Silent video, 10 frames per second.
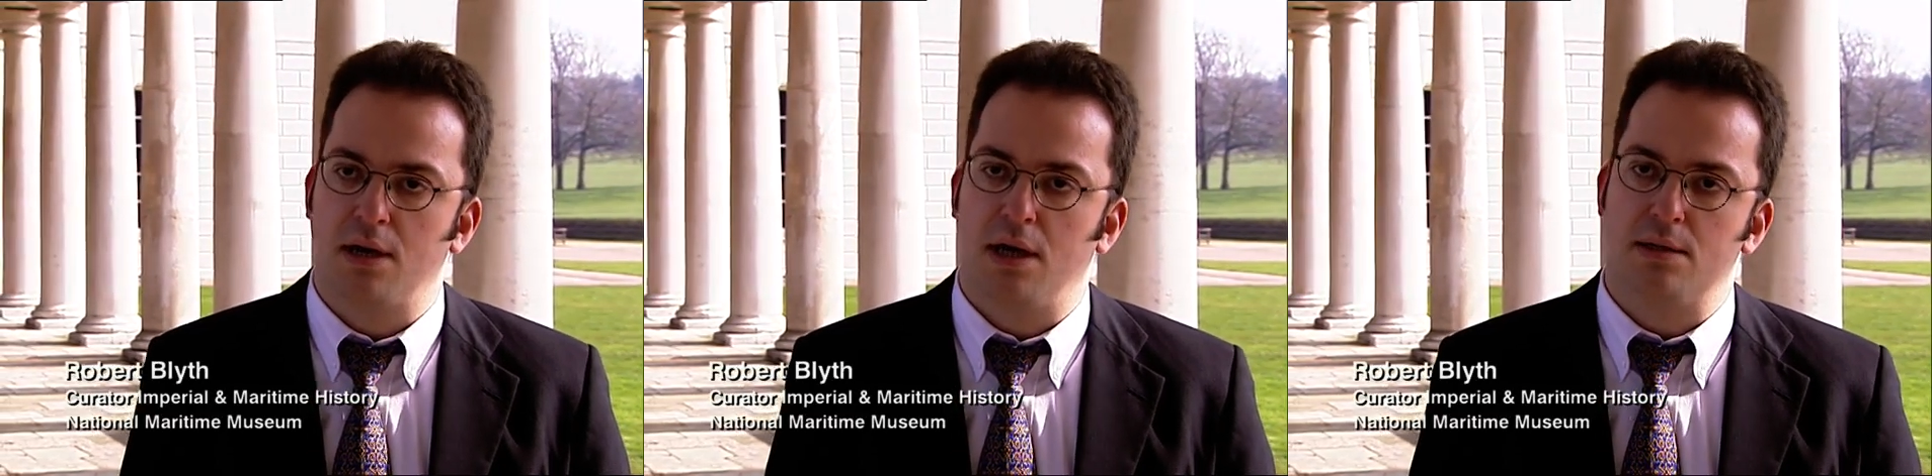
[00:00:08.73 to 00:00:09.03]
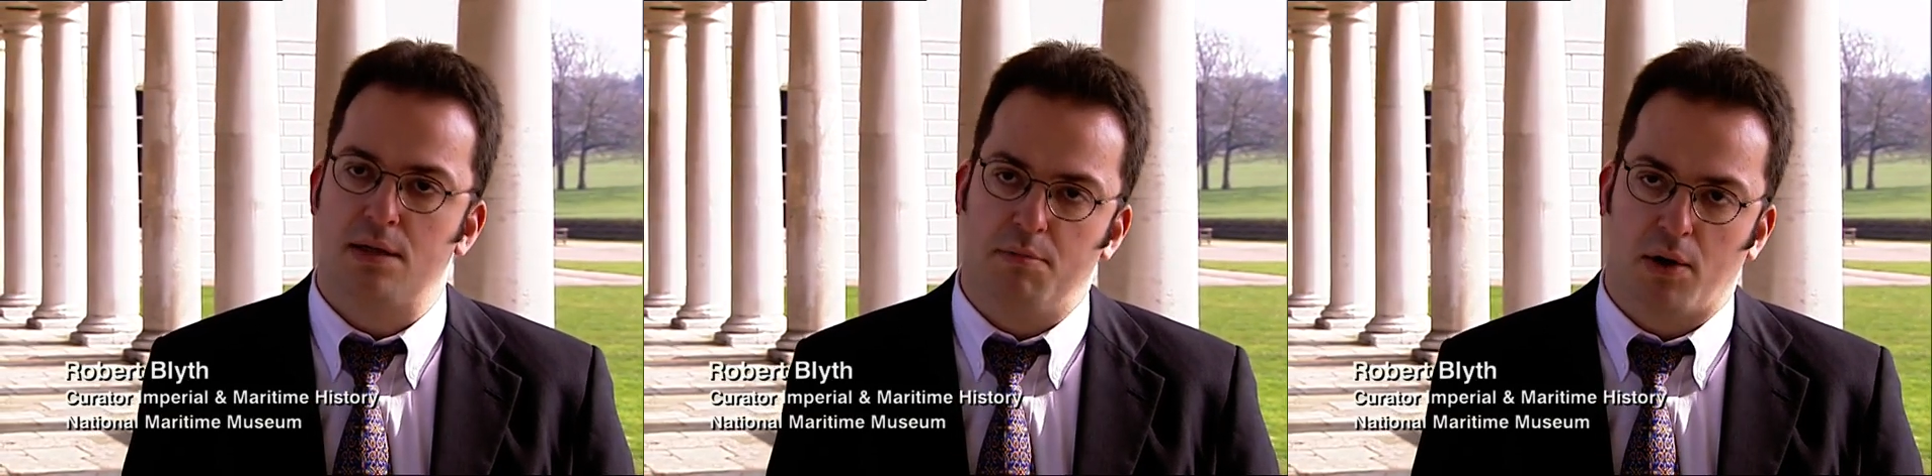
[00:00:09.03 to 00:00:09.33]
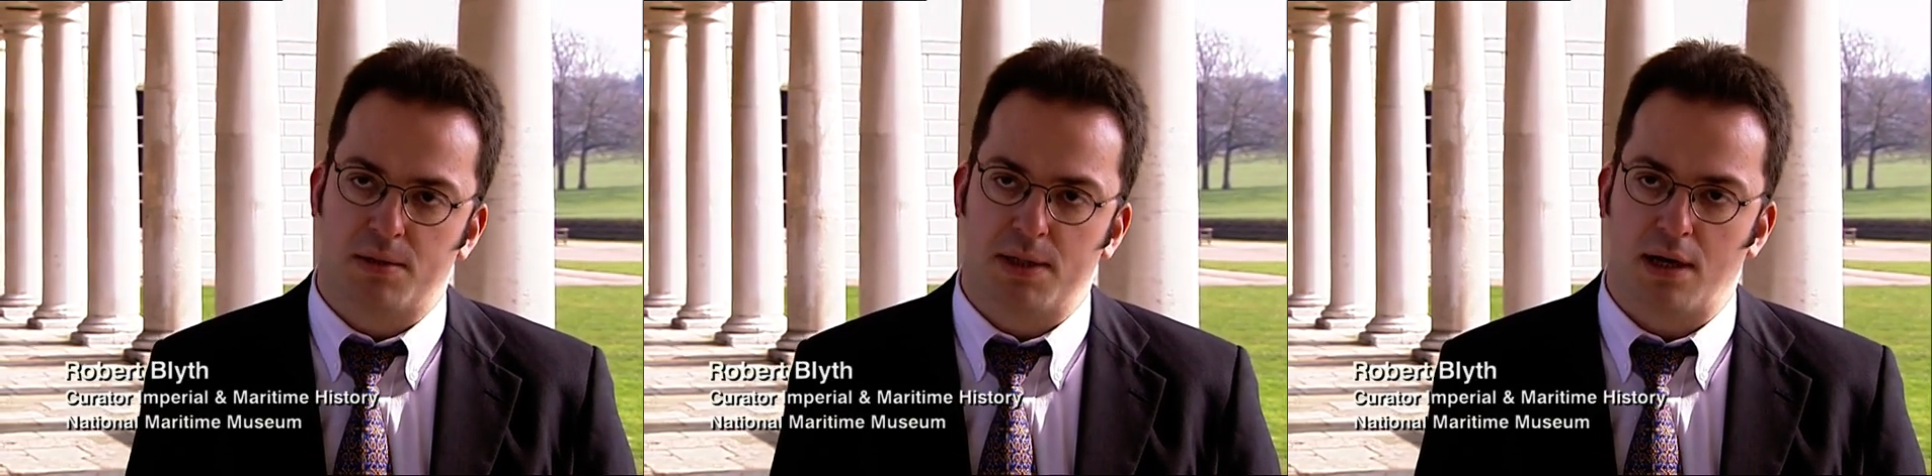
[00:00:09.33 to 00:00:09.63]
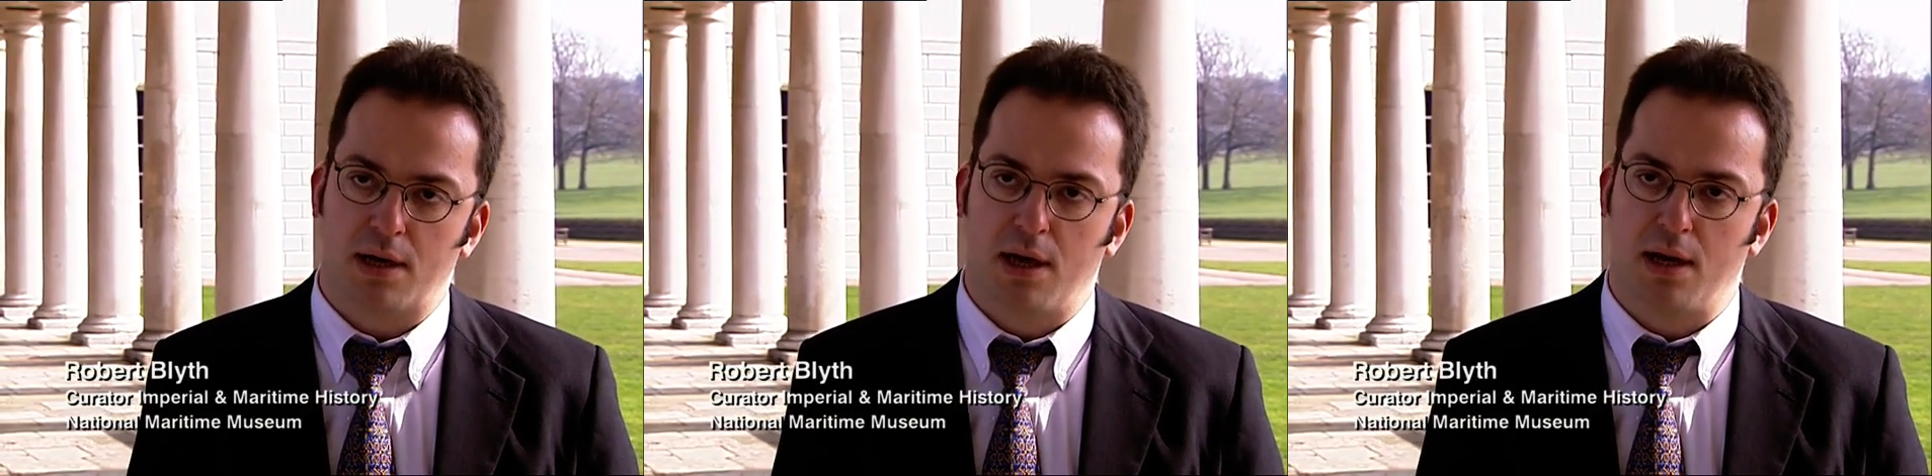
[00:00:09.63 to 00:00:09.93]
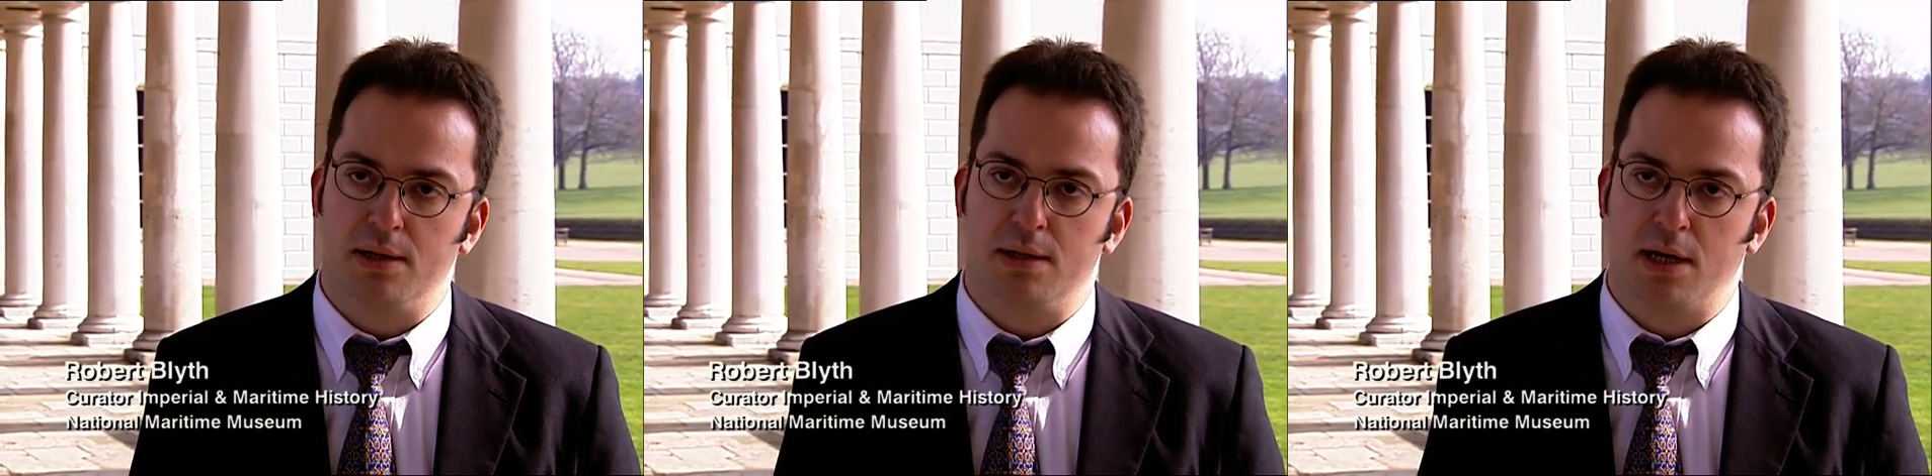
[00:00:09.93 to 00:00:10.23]
into the Baltic
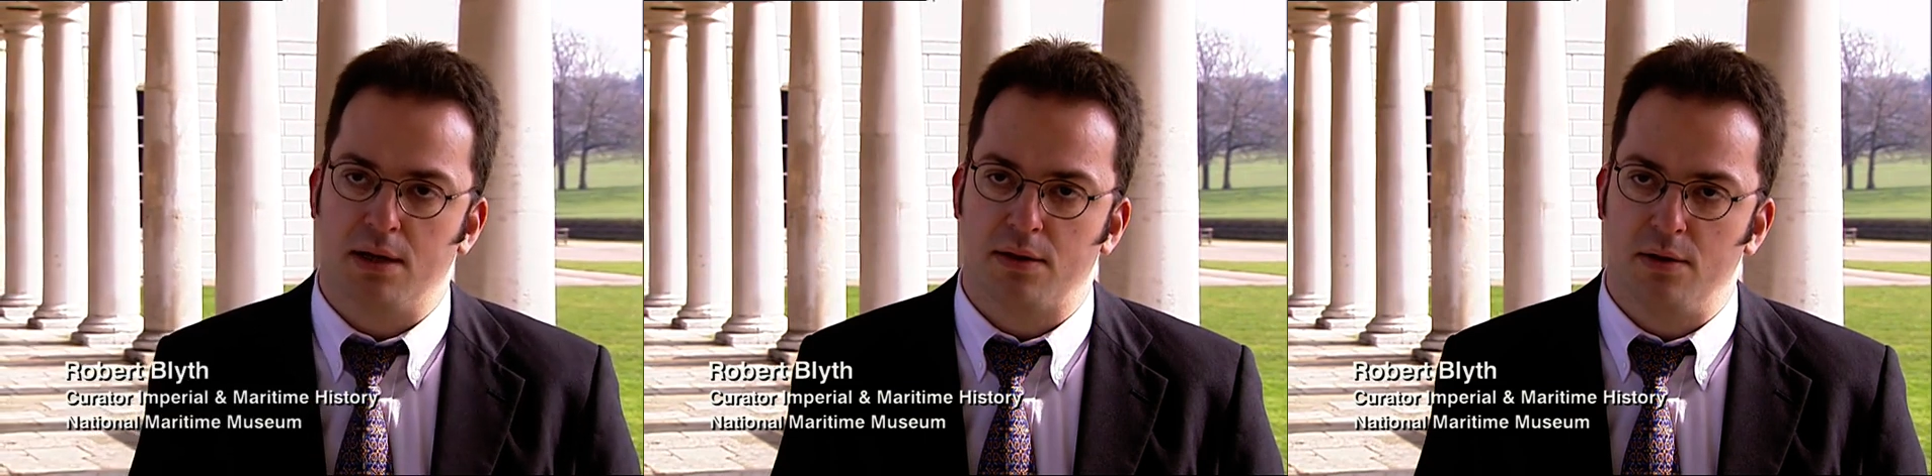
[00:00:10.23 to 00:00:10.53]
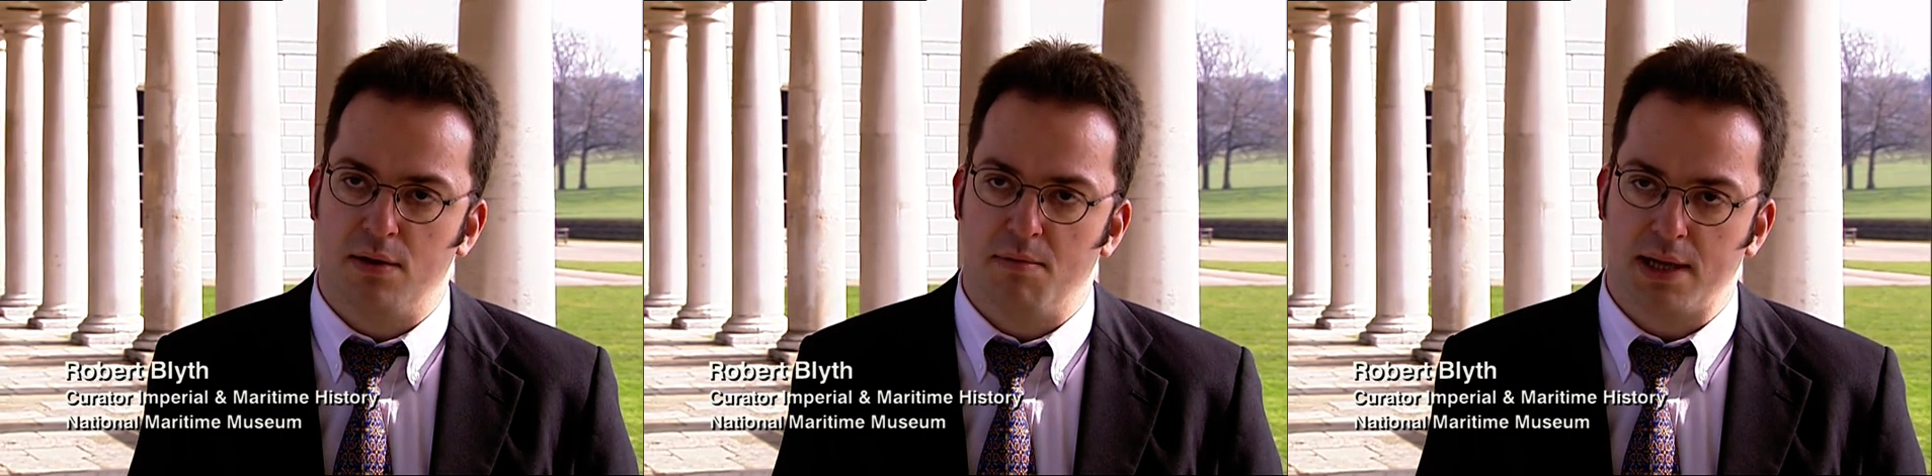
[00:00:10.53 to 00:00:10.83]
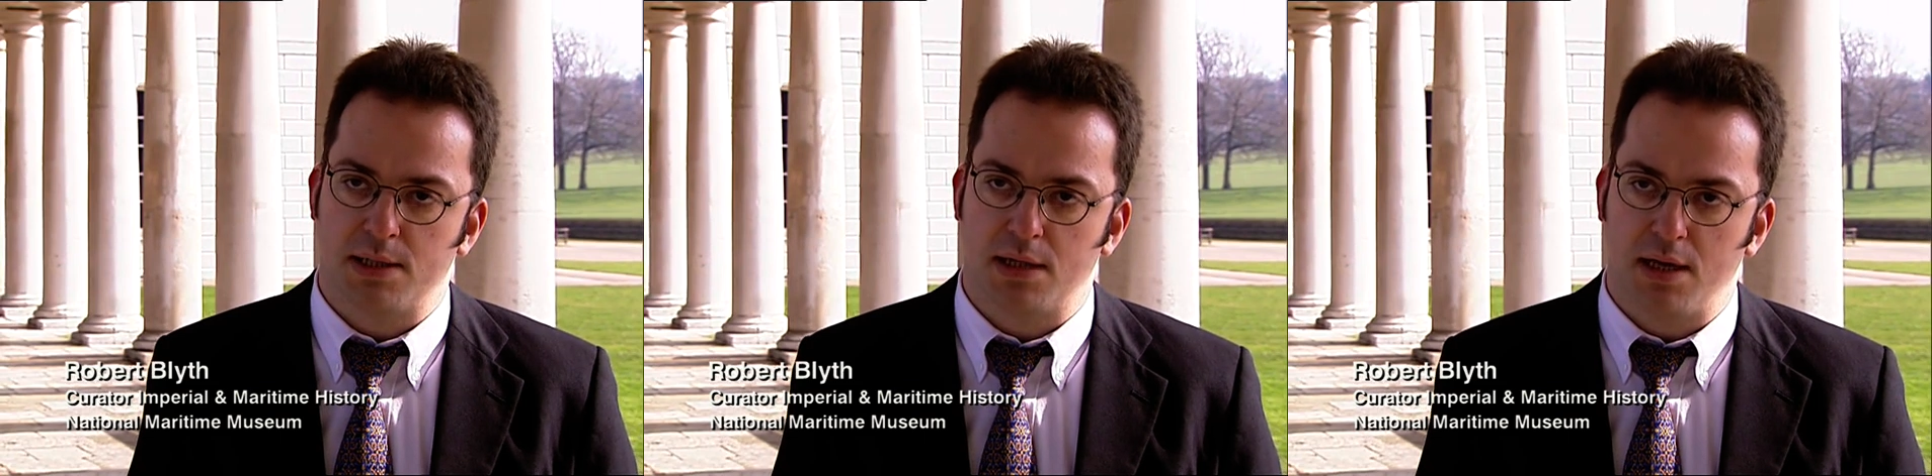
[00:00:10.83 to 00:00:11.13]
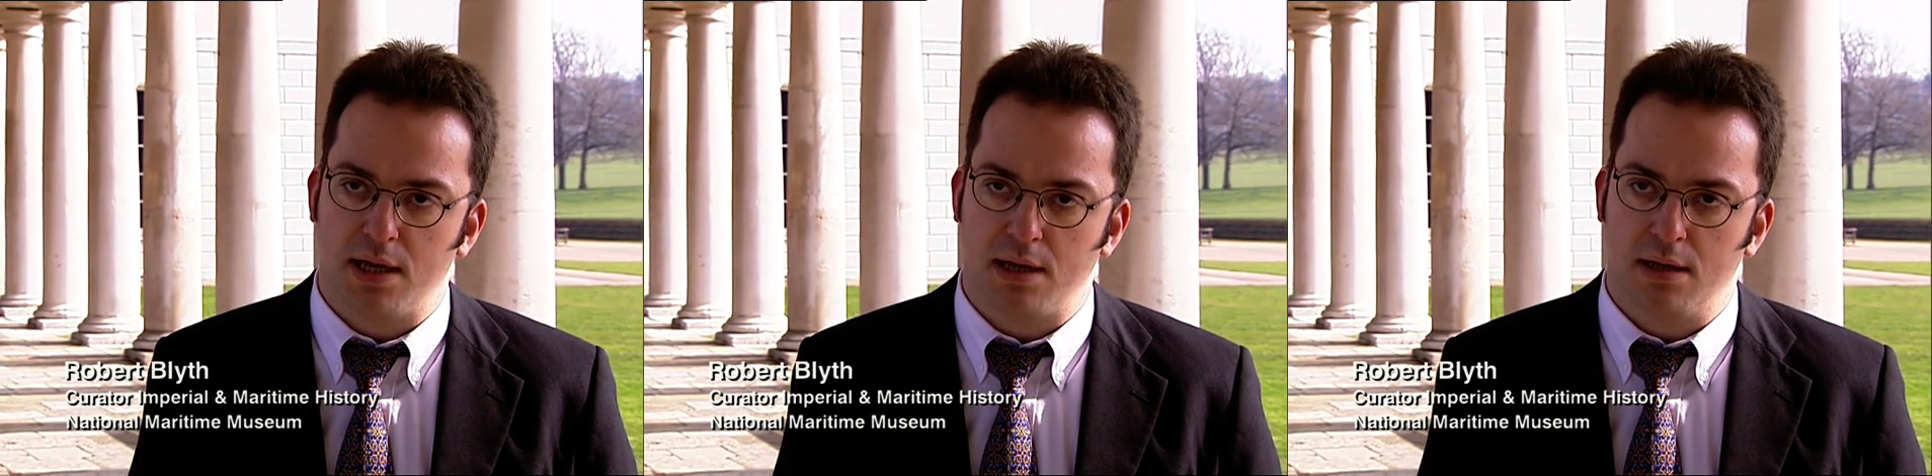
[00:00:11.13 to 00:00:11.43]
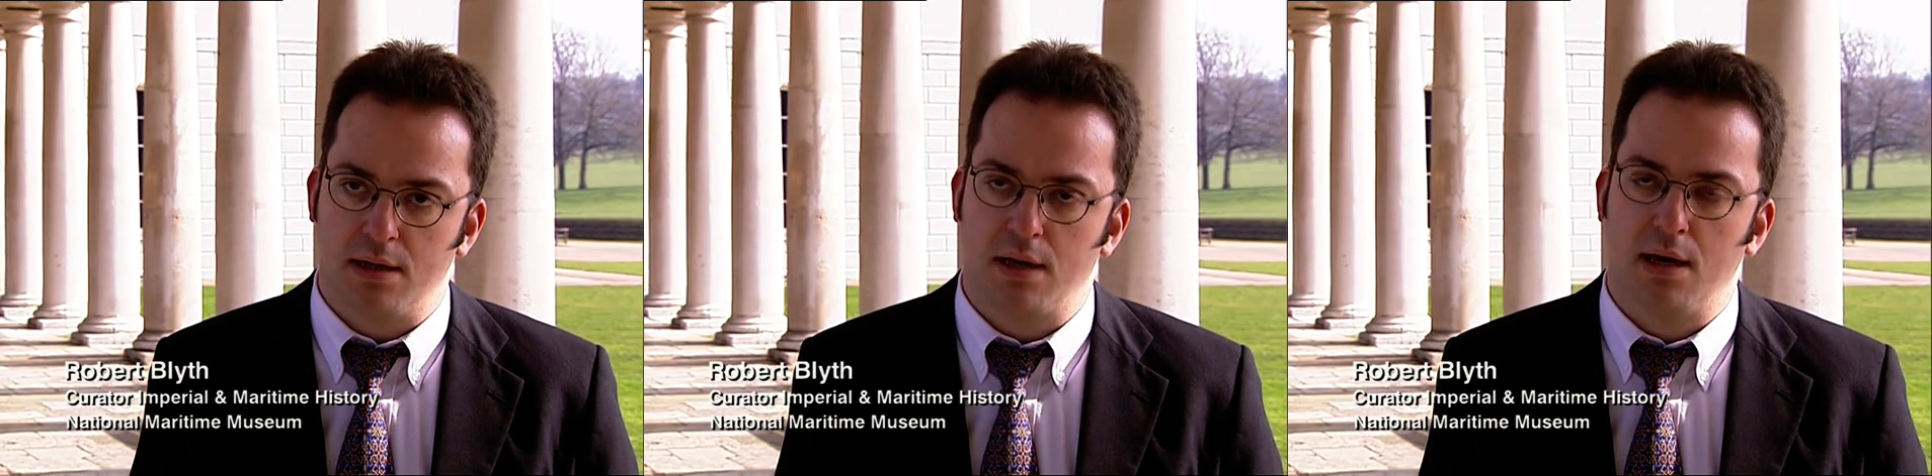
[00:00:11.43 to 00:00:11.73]
and through the Mediterranean.